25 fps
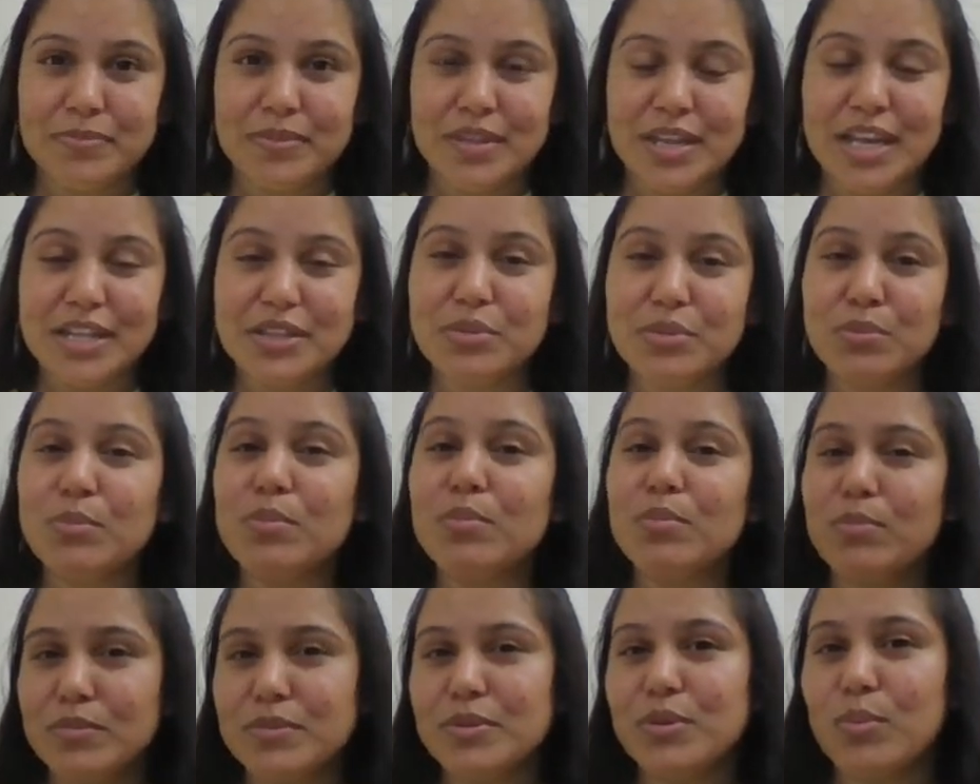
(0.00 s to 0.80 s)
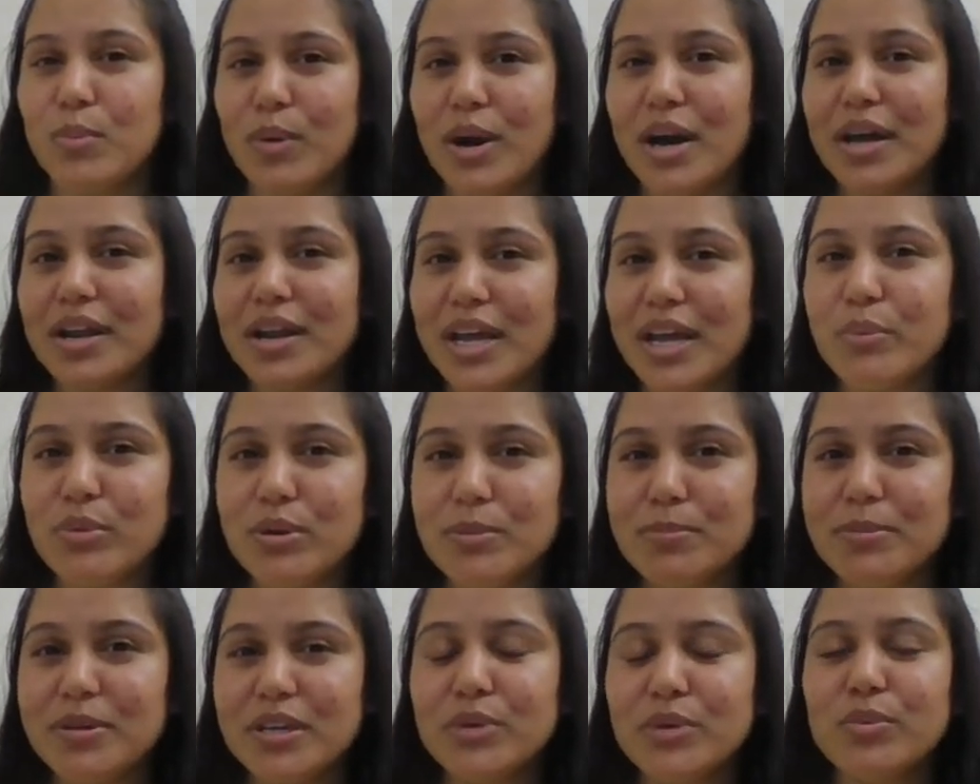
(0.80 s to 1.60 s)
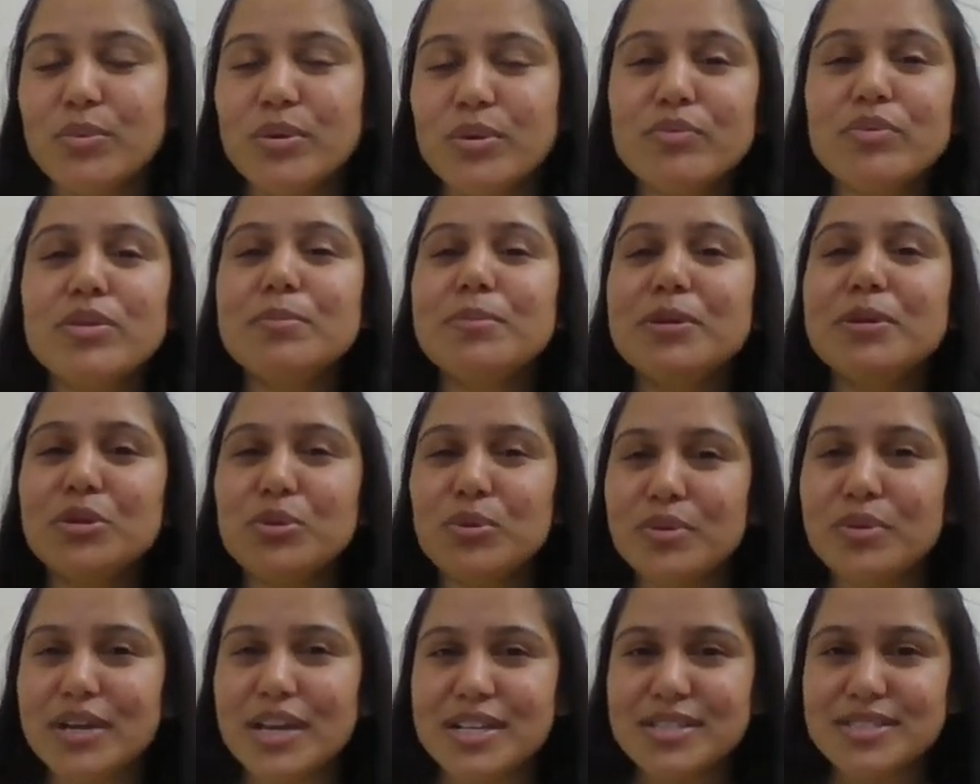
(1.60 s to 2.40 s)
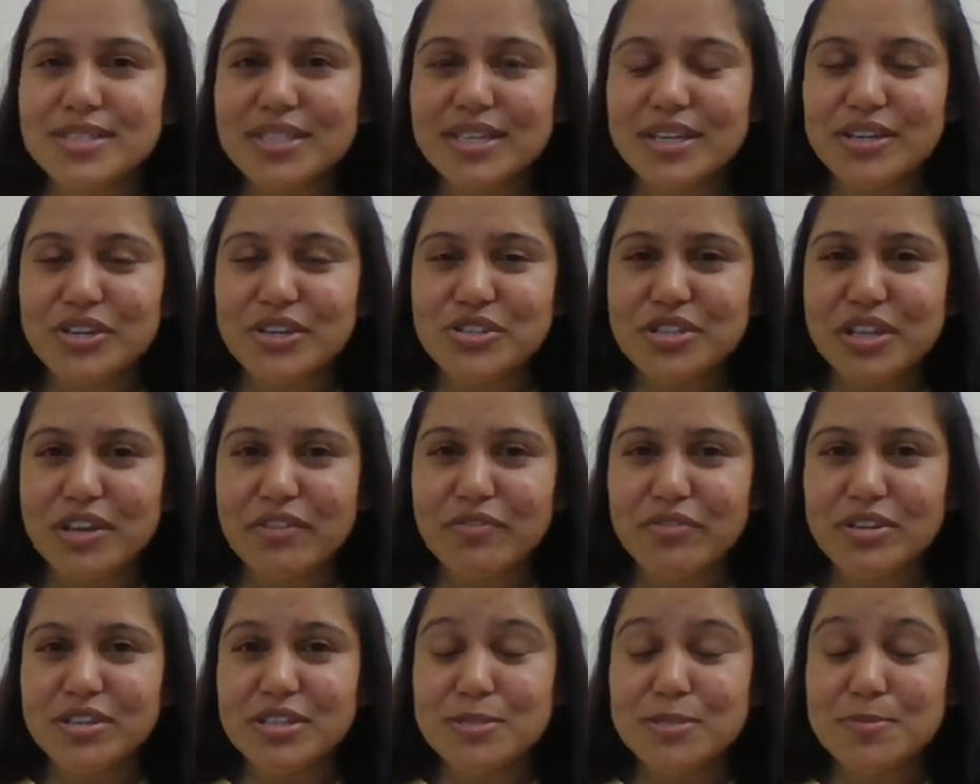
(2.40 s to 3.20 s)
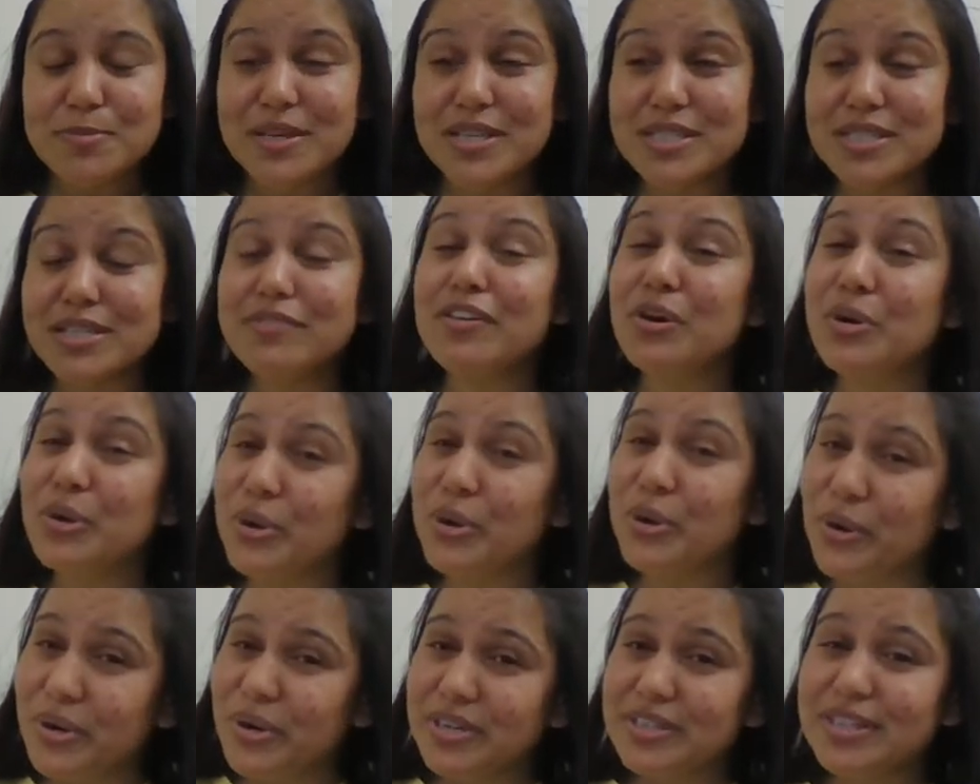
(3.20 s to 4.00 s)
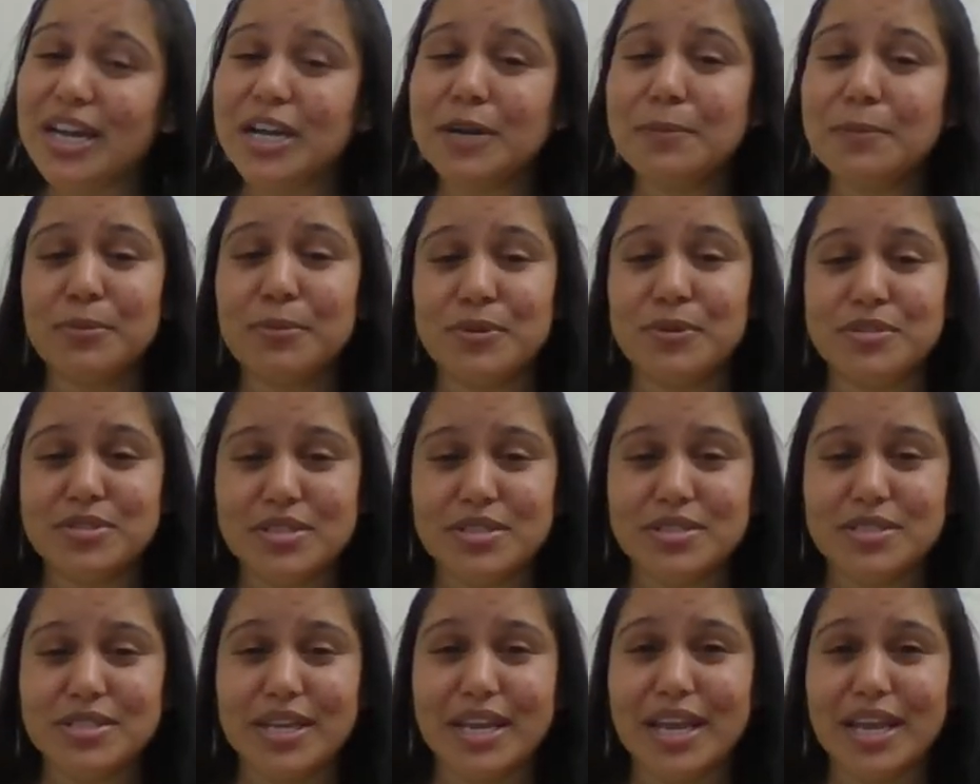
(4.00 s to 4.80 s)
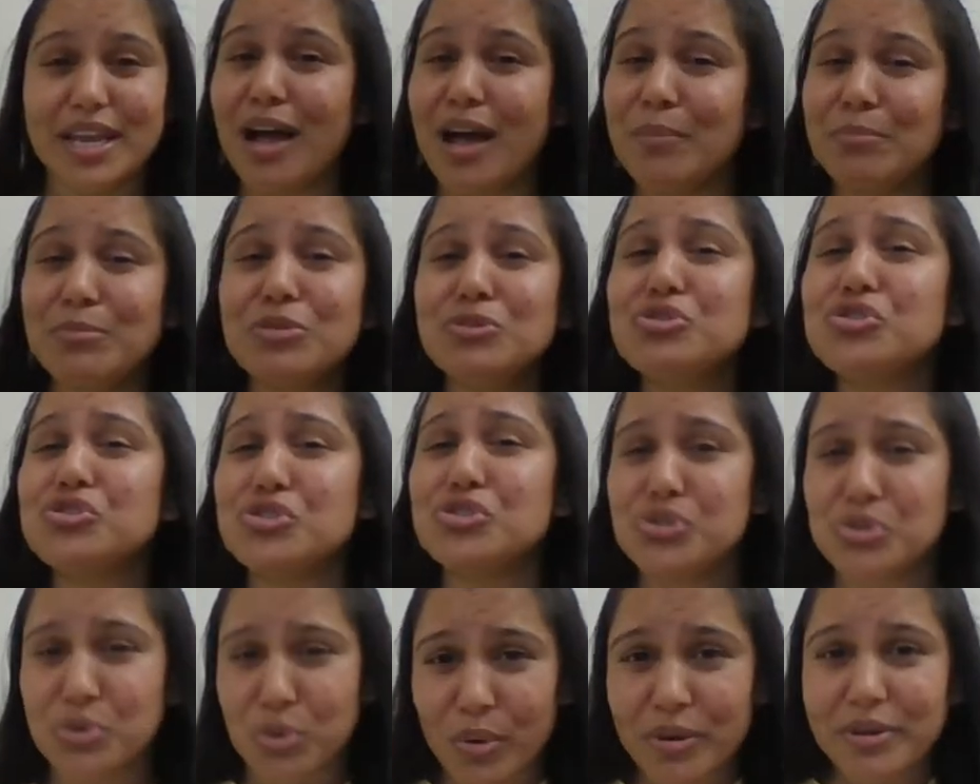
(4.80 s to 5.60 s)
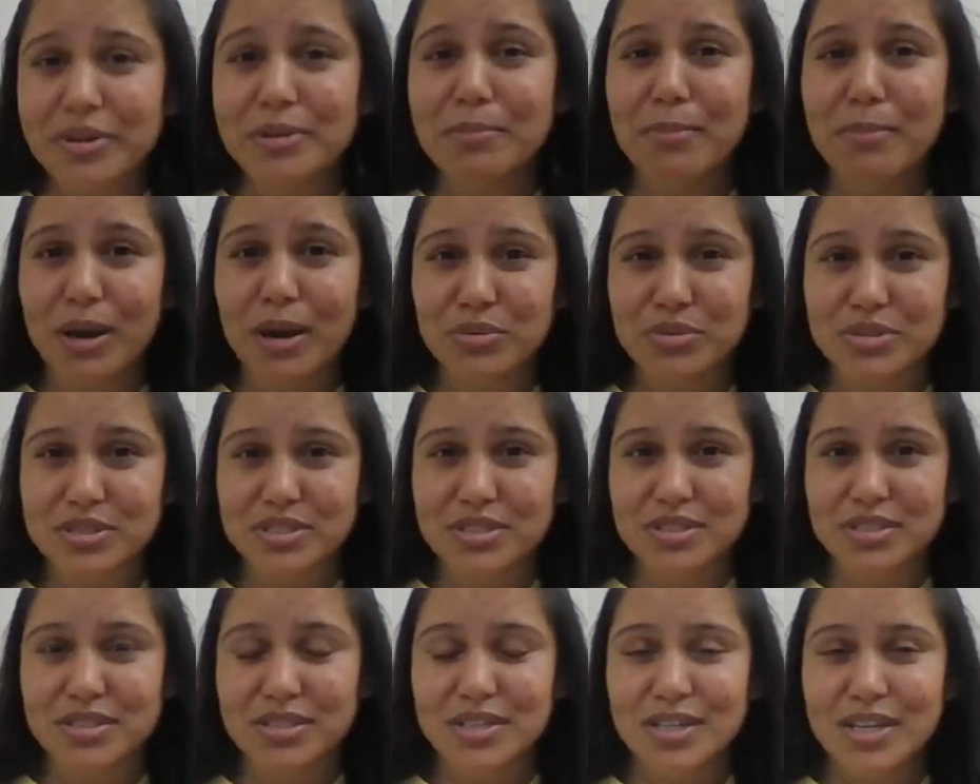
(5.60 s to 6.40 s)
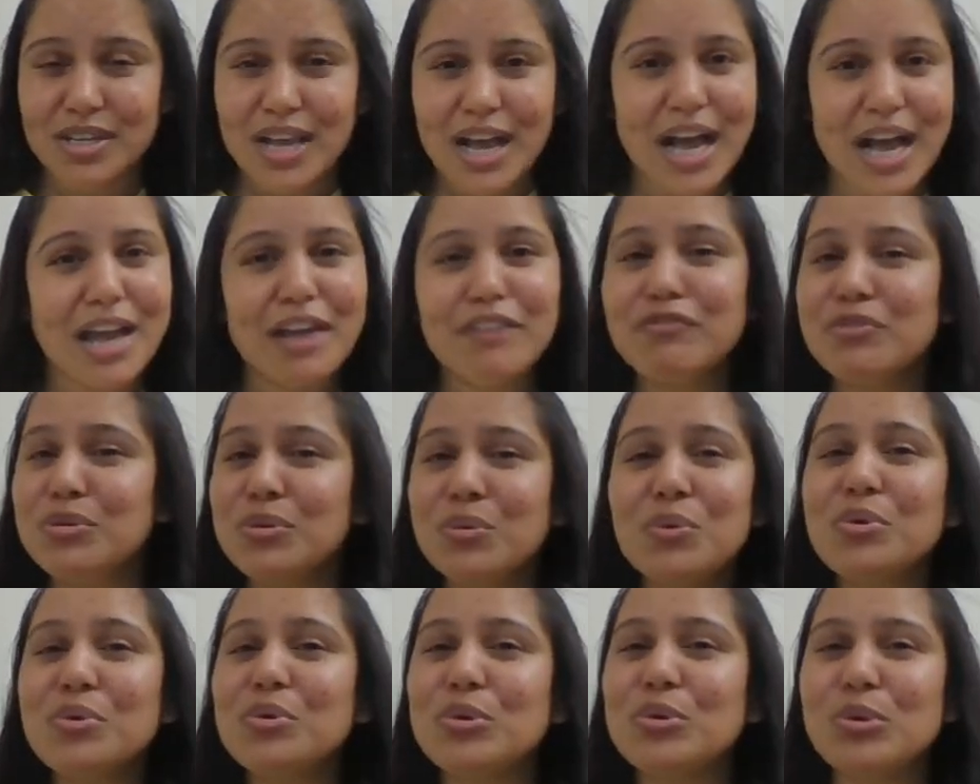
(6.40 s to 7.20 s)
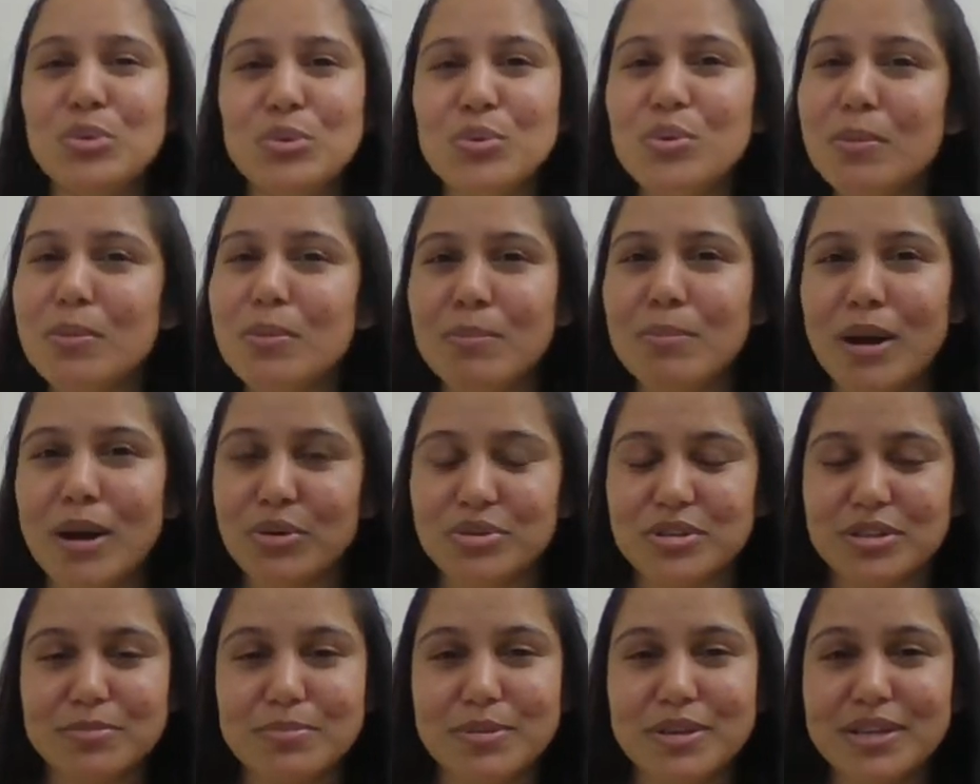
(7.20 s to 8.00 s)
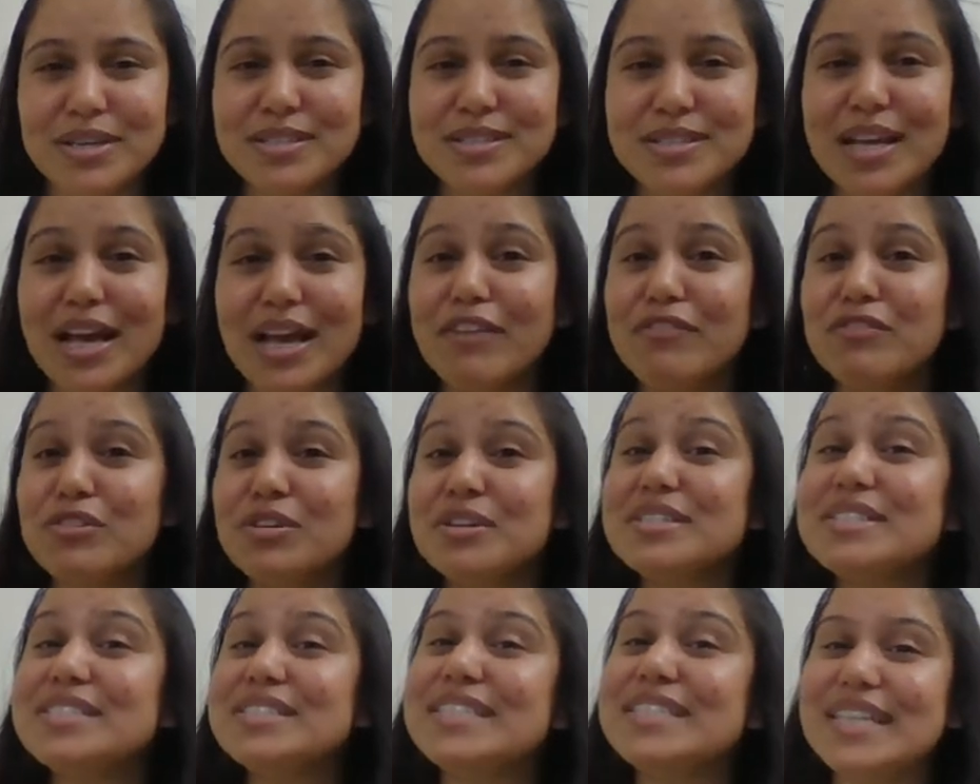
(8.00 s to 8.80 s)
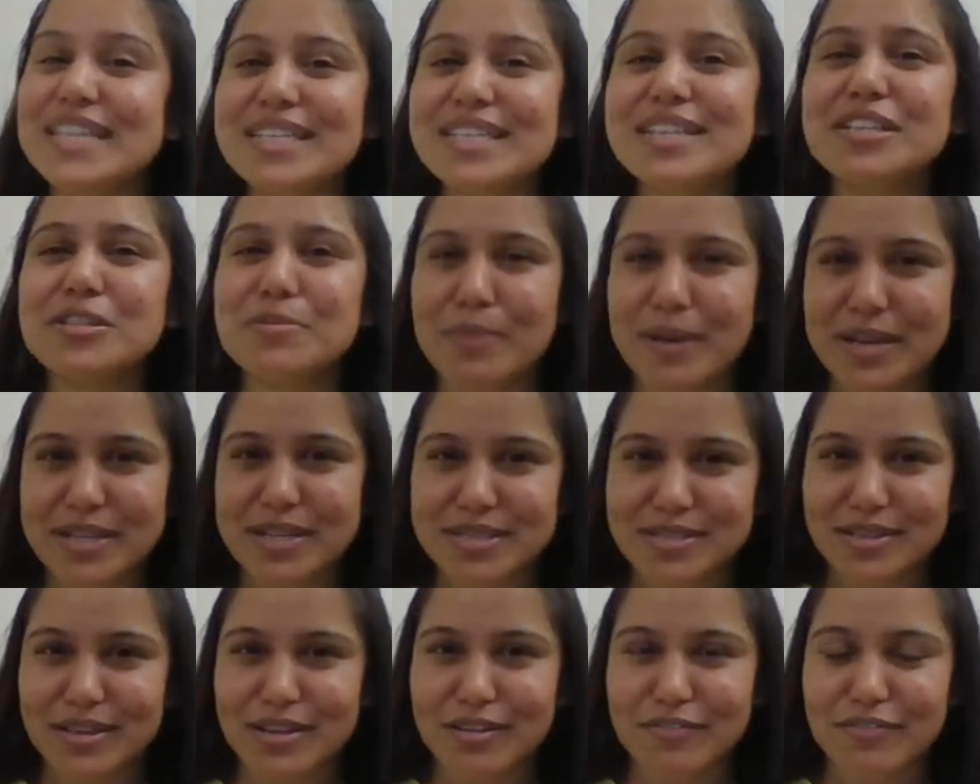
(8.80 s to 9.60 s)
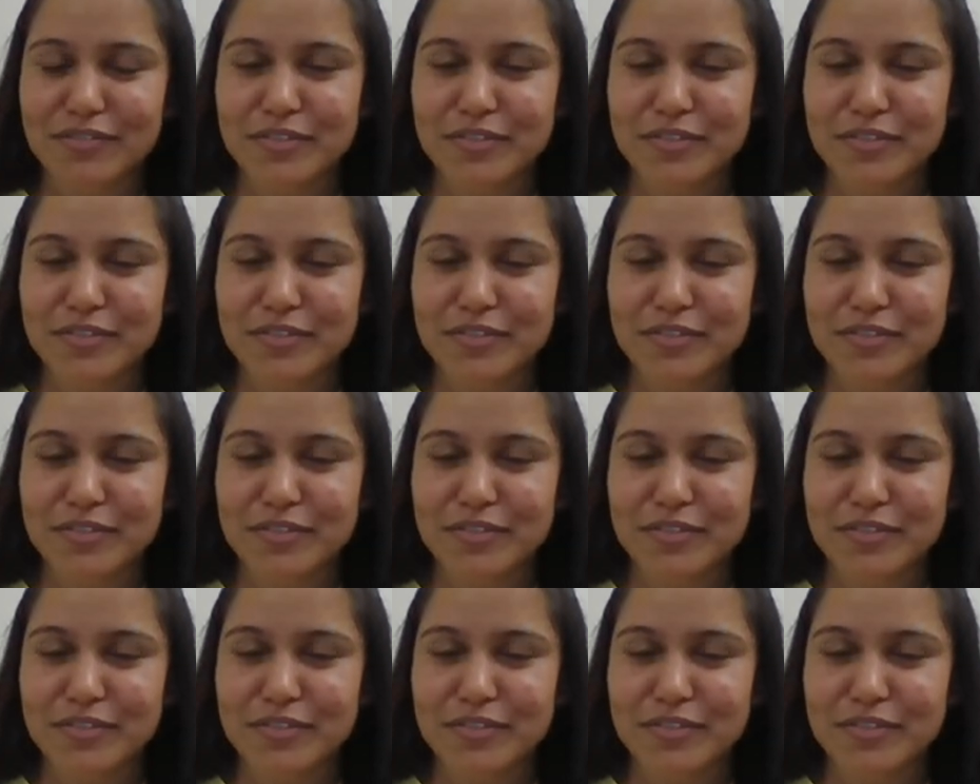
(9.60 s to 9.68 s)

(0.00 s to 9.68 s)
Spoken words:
And the one I will be giving will be known as the hearsay evidence because I've heard that person saying, I'm not sure about it. I have no clue about it because I have not seen it myself.